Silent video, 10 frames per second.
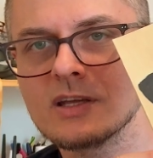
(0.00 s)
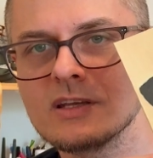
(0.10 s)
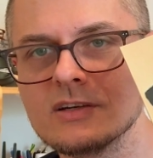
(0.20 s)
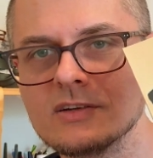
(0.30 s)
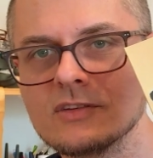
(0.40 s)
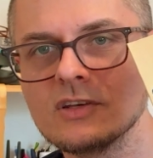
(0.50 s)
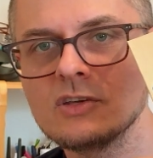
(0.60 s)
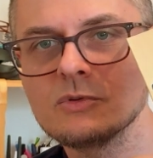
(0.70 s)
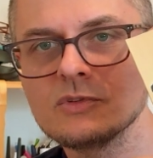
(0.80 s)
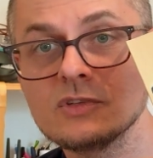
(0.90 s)
here. He
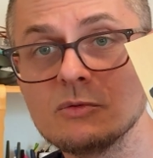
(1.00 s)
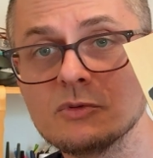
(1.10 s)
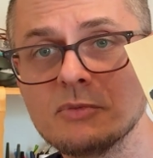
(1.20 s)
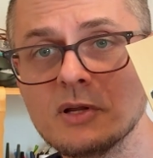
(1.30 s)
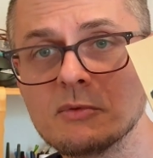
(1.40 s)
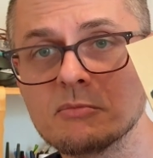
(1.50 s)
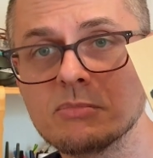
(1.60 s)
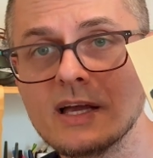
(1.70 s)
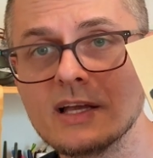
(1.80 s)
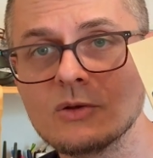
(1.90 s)
was pretty much
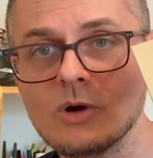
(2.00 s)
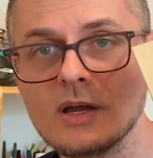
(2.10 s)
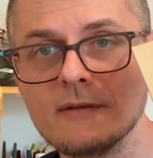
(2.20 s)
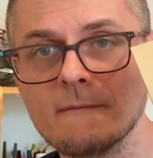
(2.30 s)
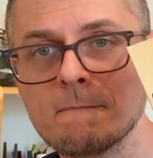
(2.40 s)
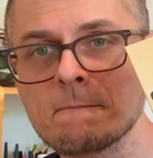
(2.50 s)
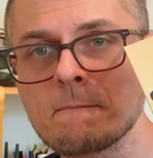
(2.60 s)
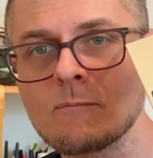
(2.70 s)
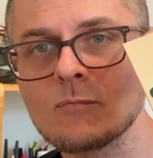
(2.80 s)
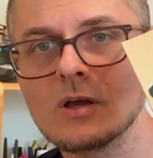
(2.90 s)
black and white.
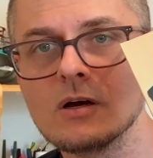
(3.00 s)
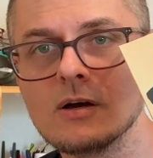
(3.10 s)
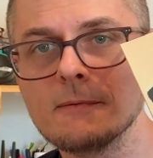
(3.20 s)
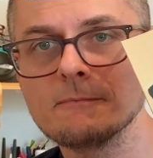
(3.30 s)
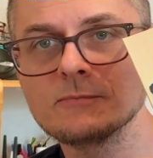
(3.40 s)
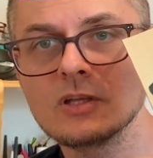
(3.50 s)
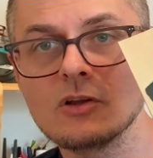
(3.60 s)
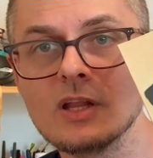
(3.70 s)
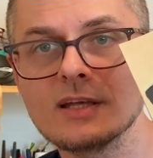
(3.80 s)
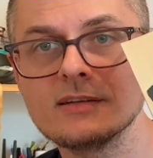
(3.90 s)
And
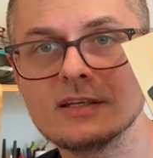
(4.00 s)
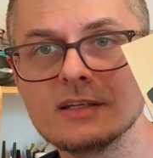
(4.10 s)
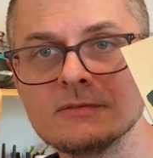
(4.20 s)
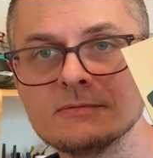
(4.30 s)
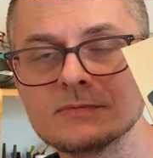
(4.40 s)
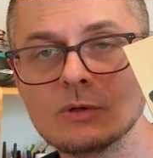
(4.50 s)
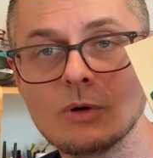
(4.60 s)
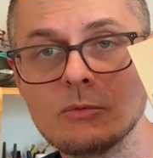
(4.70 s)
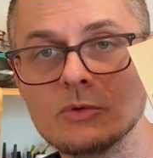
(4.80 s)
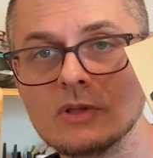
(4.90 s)
all I did,
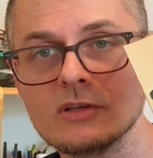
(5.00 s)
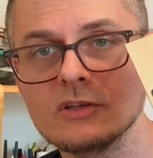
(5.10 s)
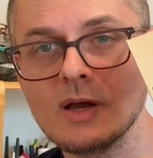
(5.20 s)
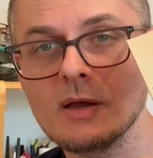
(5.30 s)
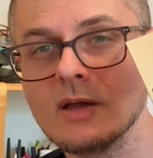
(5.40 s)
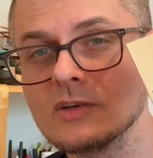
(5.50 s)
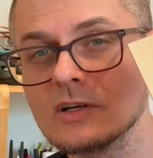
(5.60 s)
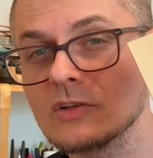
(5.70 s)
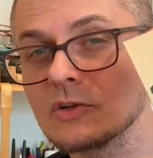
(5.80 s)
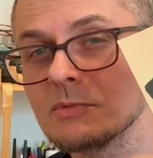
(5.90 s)
I took a
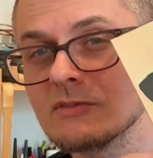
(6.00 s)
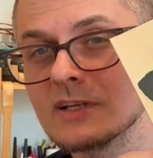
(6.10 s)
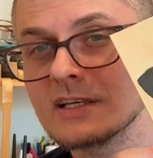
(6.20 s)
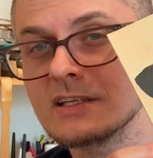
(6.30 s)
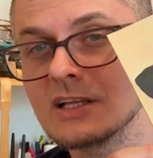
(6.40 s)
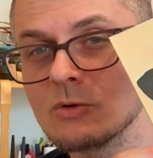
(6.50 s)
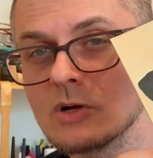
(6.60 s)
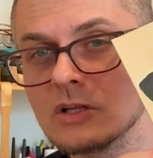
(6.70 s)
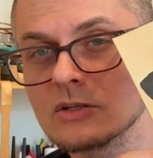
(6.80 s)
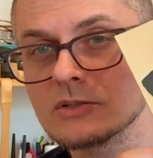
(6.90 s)
little bit of like a yellow
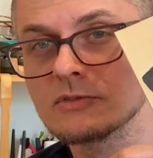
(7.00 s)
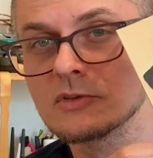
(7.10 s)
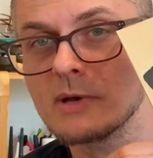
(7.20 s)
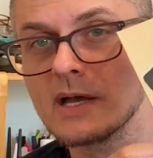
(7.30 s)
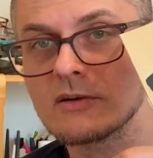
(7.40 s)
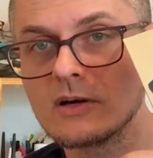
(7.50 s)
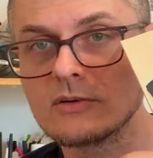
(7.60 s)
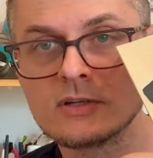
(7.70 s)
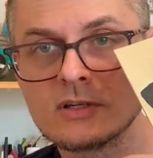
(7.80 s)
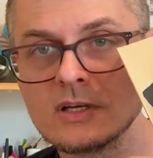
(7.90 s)
color for the background.
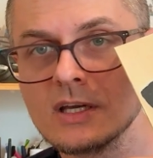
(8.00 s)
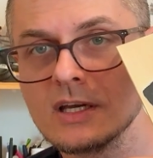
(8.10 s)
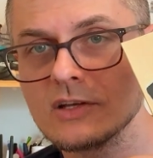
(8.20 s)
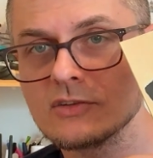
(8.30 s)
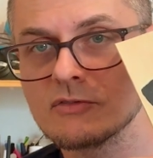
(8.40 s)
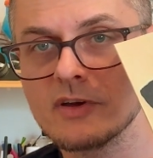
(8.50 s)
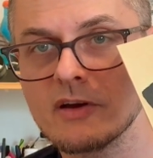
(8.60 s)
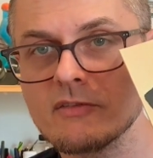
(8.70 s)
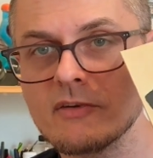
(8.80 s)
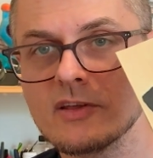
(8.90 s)
It's a
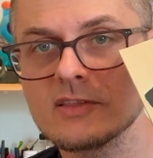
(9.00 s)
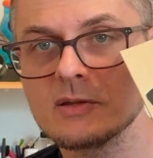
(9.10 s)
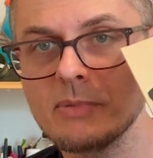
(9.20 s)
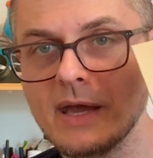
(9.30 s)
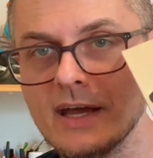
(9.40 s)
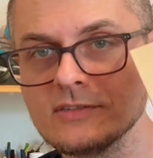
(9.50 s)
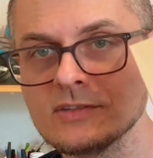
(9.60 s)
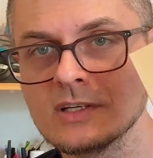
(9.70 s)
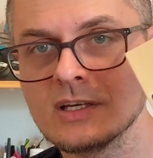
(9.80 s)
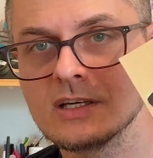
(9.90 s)
very, very thin pass.
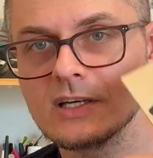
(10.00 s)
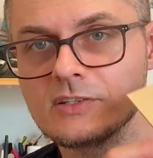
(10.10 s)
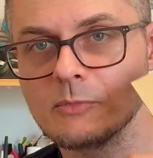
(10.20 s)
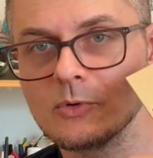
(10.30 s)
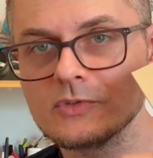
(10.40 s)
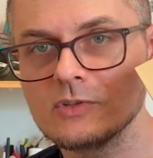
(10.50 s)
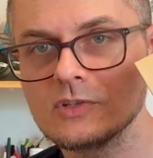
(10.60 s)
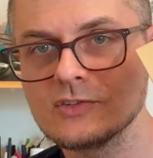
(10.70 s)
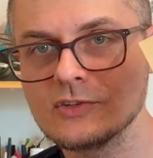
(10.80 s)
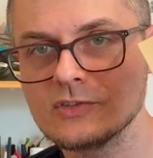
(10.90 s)
It's mostly, you can
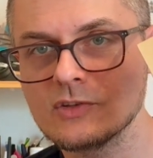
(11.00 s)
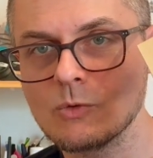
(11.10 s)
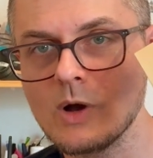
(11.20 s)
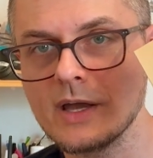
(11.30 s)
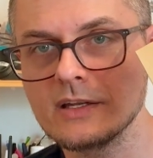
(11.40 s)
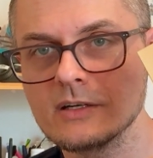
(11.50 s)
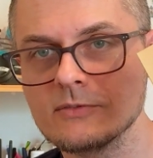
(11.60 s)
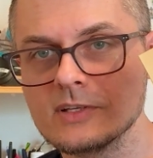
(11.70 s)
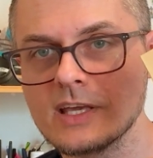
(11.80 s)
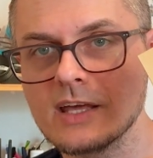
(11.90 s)
still see the white of
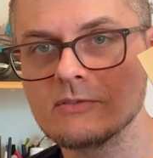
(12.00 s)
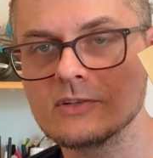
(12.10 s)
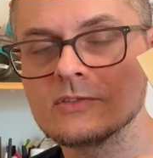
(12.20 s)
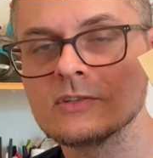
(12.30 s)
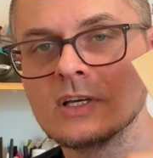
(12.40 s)
the canvas,